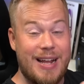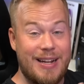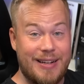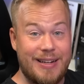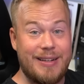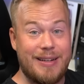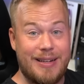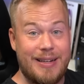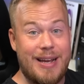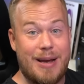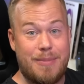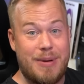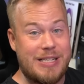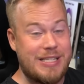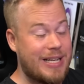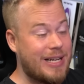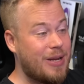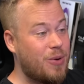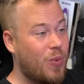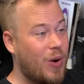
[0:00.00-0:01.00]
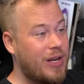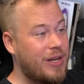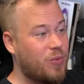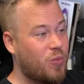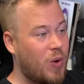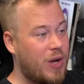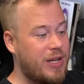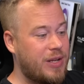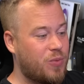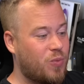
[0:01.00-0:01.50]
yeah, basically
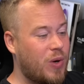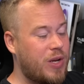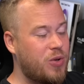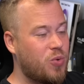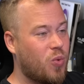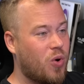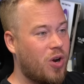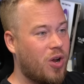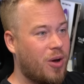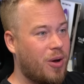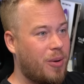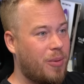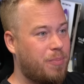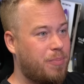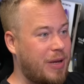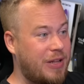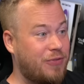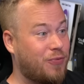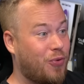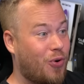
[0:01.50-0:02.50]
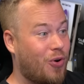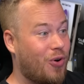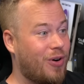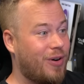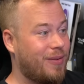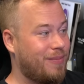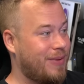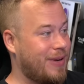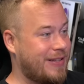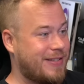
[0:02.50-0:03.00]
when you want to pit
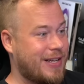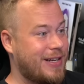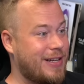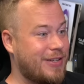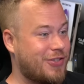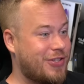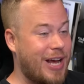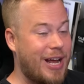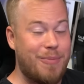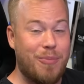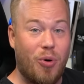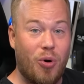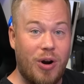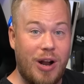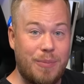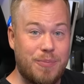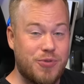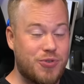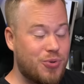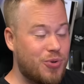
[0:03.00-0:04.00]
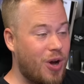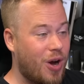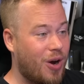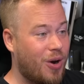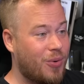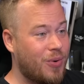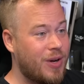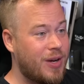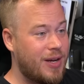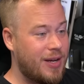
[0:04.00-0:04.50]
for, let's say there's 10 more laps to
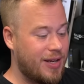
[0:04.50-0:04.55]
go,